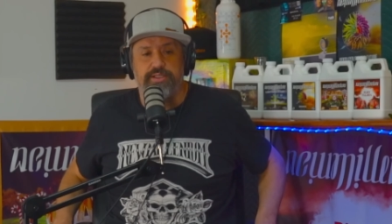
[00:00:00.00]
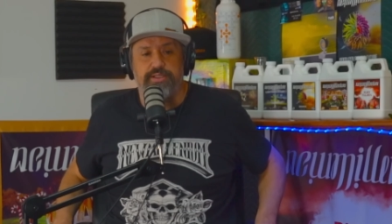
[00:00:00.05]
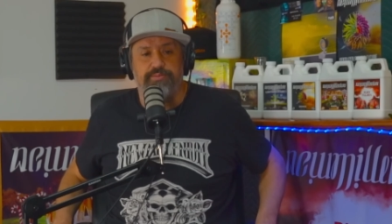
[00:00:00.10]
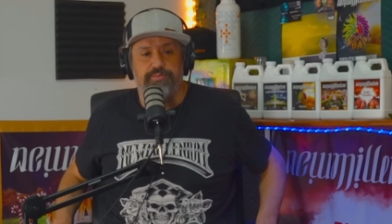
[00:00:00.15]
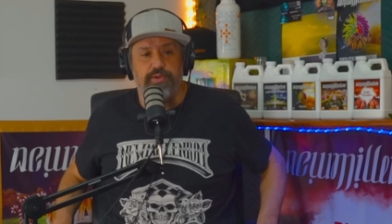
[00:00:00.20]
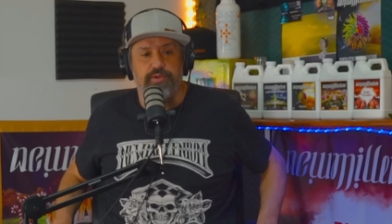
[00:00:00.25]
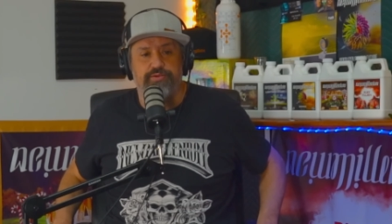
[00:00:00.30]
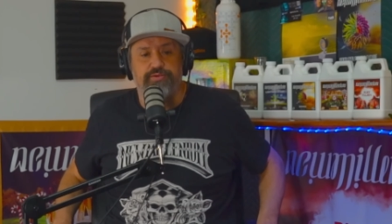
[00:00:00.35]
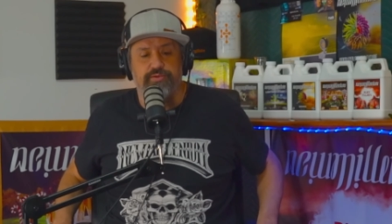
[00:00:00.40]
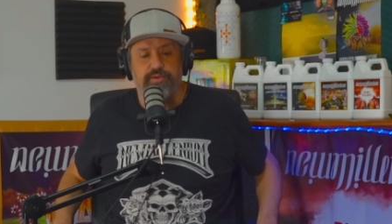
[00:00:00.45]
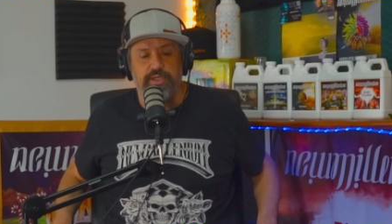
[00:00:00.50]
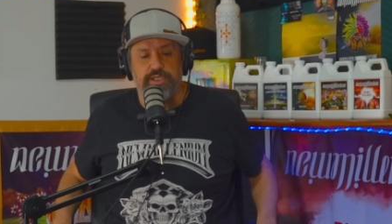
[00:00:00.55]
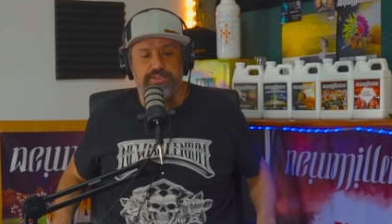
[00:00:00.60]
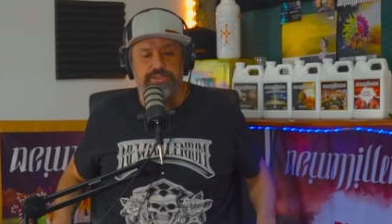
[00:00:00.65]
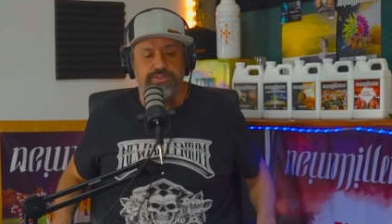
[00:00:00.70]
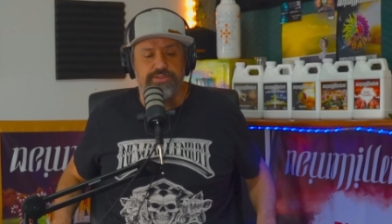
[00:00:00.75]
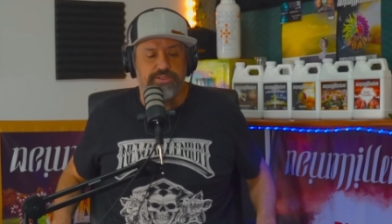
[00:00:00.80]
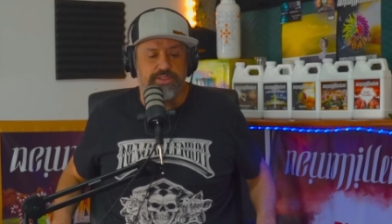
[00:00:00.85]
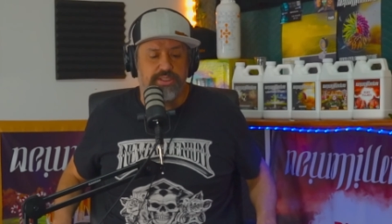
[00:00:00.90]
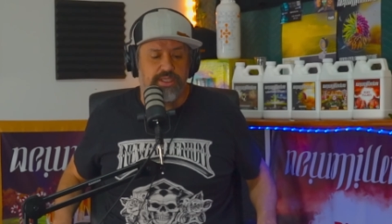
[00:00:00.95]
in both
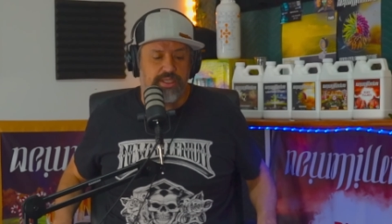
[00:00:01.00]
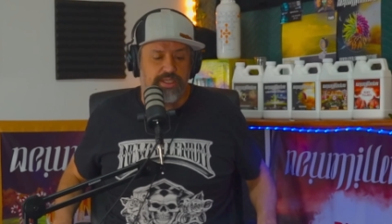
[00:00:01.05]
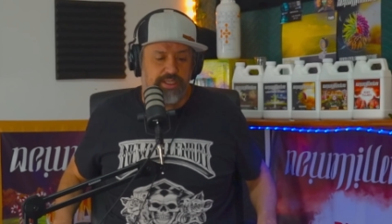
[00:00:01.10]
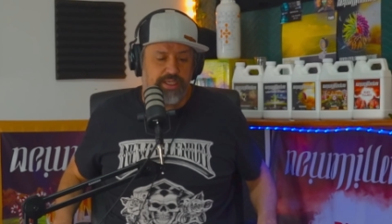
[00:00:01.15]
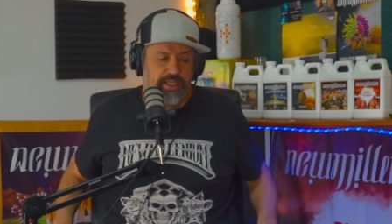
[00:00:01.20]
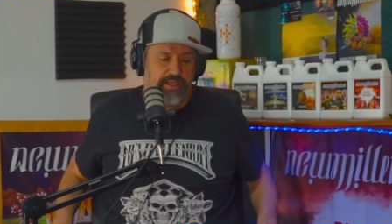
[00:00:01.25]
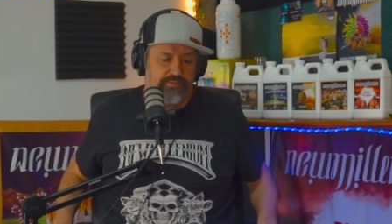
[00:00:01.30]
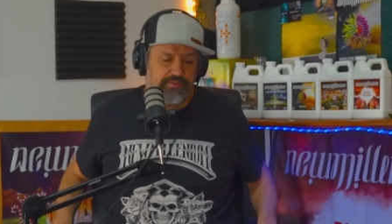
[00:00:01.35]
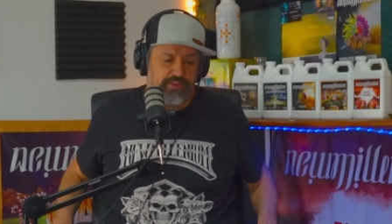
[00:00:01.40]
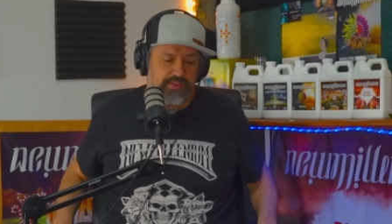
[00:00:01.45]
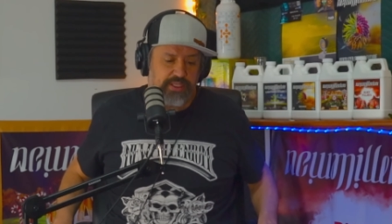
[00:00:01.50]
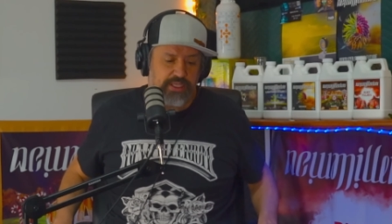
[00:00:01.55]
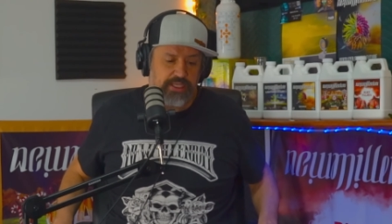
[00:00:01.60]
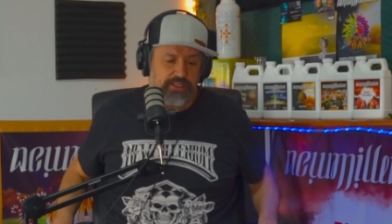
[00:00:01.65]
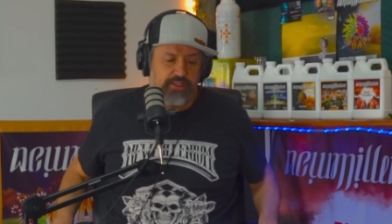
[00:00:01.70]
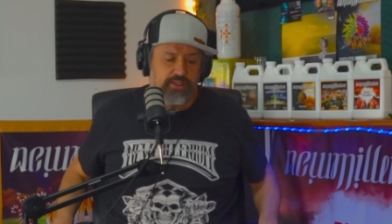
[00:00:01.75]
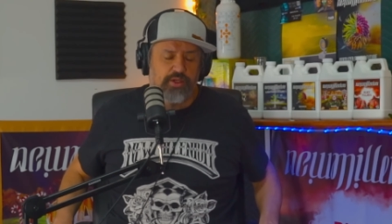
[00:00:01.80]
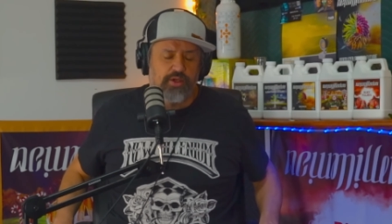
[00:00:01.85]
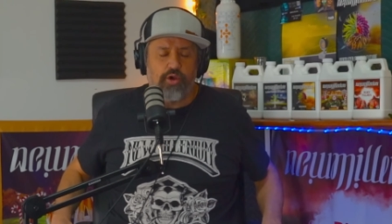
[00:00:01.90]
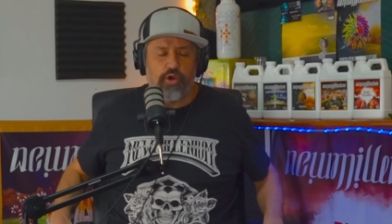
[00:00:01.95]
directions and kind of having
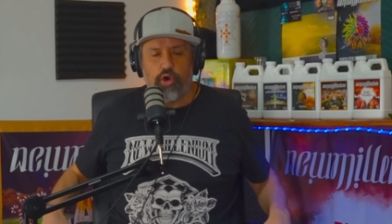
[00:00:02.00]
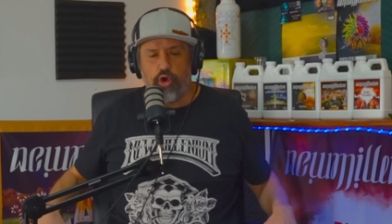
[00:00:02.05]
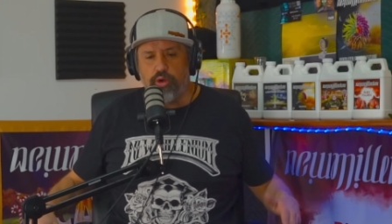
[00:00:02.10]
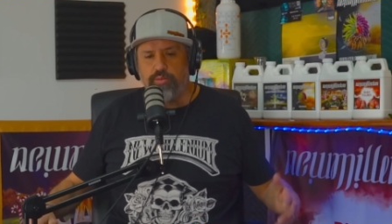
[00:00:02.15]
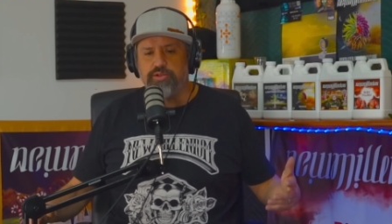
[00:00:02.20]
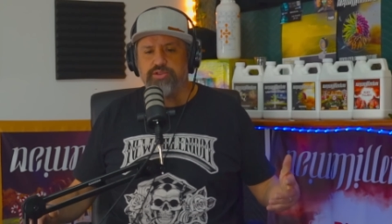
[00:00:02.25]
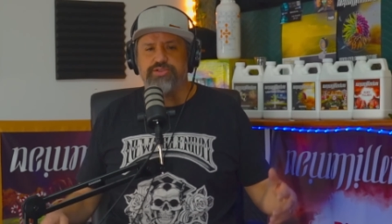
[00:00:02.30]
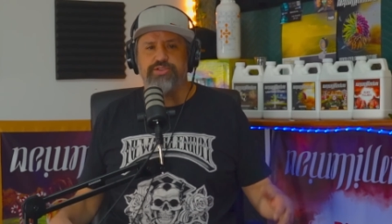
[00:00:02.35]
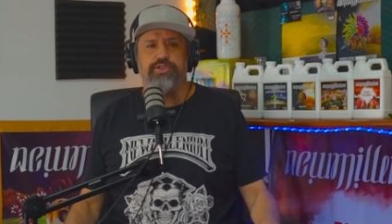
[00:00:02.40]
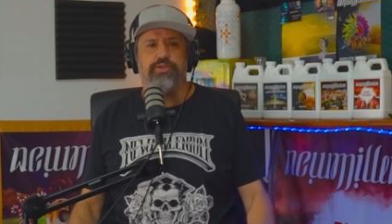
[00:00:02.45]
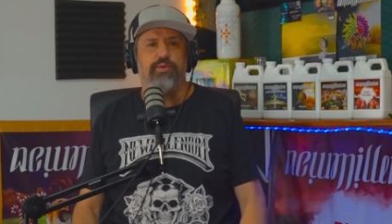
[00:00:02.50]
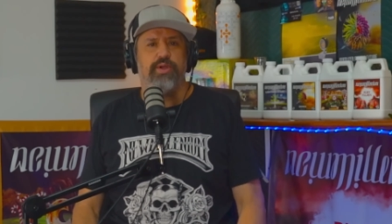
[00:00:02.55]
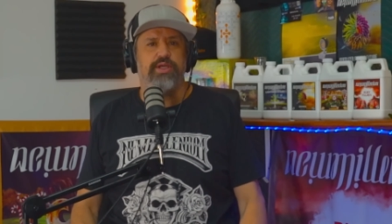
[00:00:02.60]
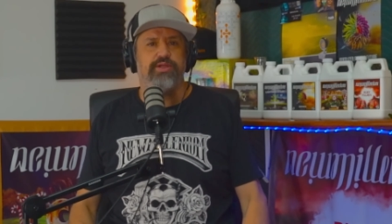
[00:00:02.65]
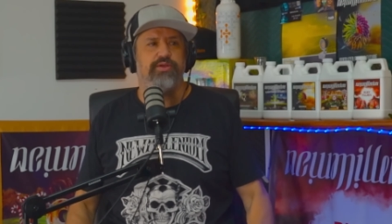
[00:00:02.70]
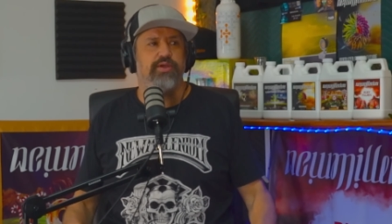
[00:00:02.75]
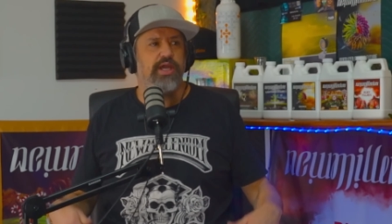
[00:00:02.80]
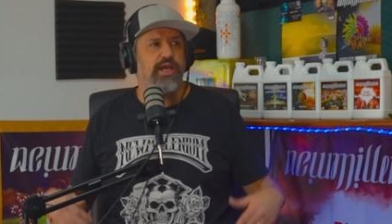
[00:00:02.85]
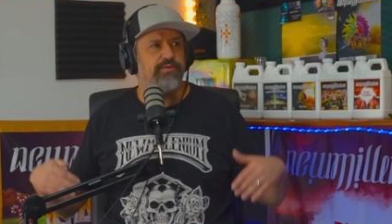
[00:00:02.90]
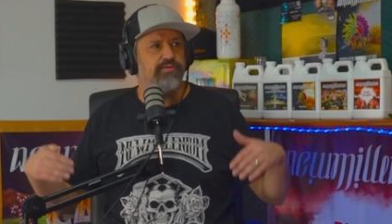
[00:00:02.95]
that almost in the way
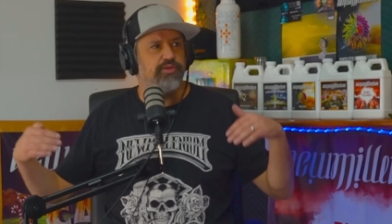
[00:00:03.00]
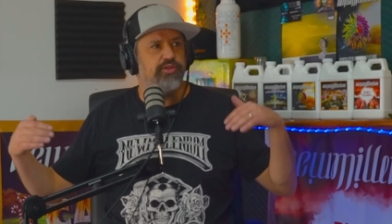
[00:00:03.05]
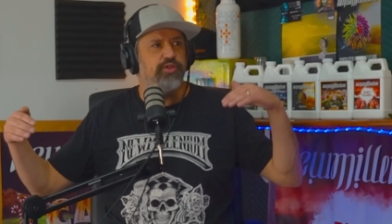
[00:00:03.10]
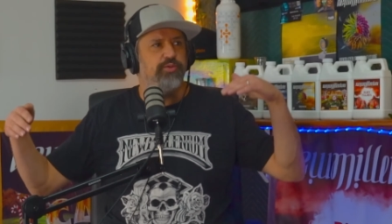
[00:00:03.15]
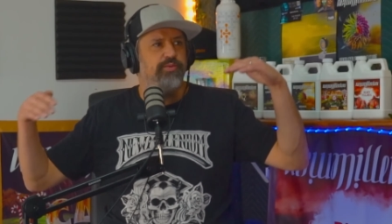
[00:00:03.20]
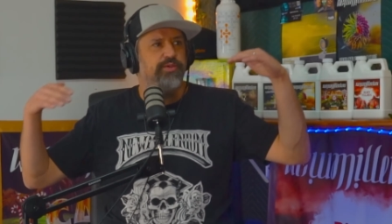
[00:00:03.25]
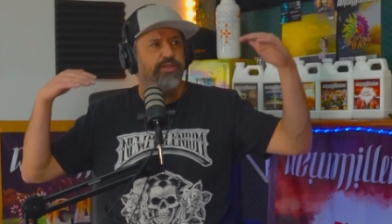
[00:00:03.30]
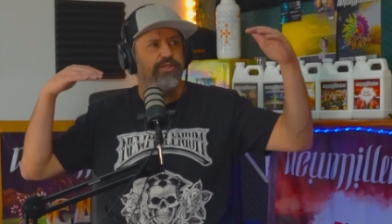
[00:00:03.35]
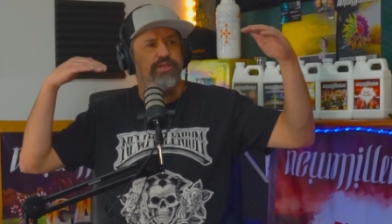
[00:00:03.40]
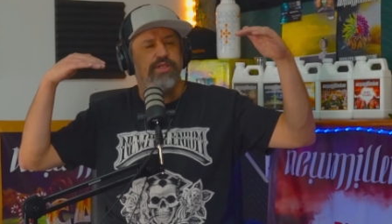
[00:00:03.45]
that you have the humic,